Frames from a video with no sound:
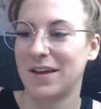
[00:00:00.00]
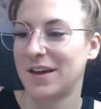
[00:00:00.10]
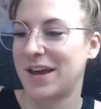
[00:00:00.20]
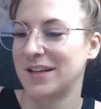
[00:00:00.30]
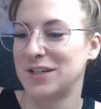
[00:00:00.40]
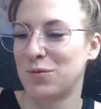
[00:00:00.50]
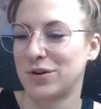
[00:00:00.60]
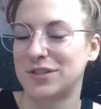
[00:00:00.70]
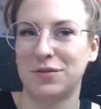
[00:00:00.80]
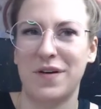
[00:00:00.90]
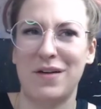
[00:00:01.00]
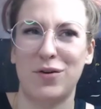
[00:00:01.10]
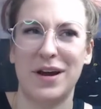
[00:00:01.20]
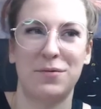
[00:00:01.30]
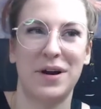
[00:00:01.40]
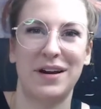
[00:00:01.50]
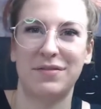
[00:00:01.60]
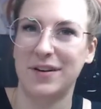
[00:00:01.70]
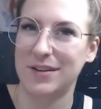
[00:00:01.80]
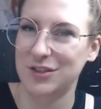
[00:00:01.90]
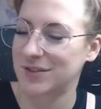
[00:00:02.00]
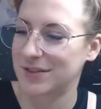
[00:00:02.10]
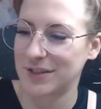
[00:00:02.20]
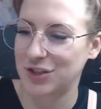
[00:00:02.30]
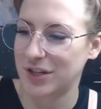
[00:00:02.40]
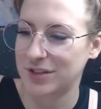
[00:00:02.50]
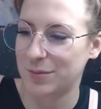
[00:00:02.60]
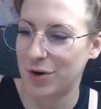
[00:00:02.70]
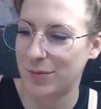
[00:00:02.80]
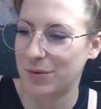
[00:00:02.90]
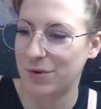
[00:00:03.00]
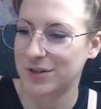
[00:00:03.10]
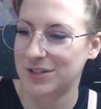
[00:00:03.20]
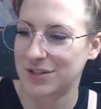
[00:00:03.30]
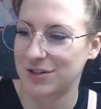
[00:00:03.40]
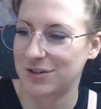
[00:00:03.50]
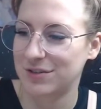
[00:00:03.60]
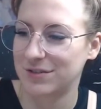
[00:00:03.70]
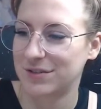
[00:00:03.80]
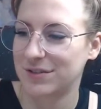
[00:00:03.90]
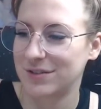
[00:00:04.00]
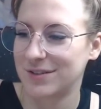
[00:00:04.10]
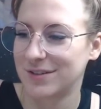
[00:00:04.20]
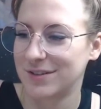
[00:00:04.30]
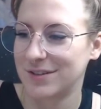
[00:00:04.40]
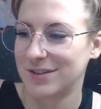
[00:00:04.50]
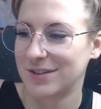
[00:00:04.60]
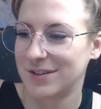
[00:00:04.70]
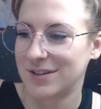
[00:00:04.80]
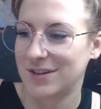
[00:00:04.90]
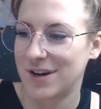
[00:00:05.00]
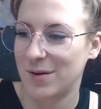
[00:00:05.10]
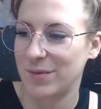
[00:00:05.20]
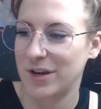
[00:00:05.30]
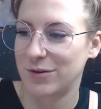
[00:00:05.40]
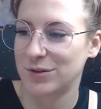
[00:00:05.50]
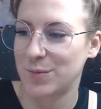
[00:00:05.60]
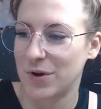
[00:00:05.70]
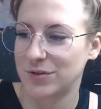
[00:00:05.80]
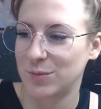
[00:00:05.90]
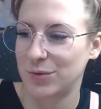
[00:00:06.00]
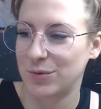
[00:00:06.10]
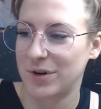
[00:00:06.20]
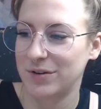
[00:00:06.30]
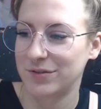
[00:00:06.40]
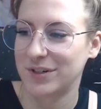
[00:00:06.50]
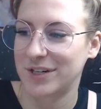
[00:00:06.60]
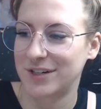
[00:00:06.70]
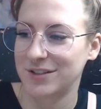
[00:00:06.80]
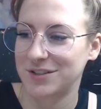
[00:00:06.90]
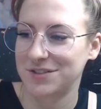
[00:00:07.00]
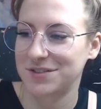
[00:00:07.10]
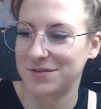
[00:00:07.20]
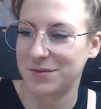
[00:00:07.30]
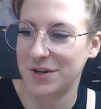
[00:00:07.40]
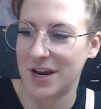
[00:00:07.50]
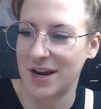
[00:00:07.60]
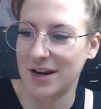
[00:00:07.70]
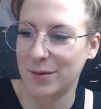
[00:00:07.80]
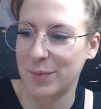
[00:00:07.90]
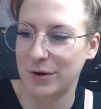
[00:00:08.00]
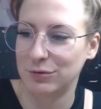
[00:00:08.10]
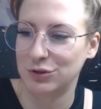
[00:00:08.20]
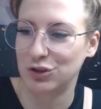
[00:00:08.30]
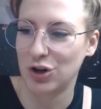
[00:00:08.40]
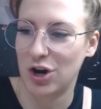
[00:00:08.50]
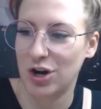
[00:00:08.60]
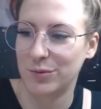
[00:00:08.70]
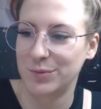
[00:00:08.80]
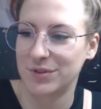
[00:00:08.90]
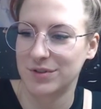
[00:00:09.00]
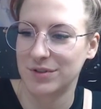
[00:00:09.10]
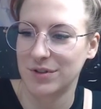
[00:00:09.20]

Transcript: Kenzie works till five. Oh, yeah, right. Justin probably works, too. I'm the irresponsible one over here, just forgetting about jobs.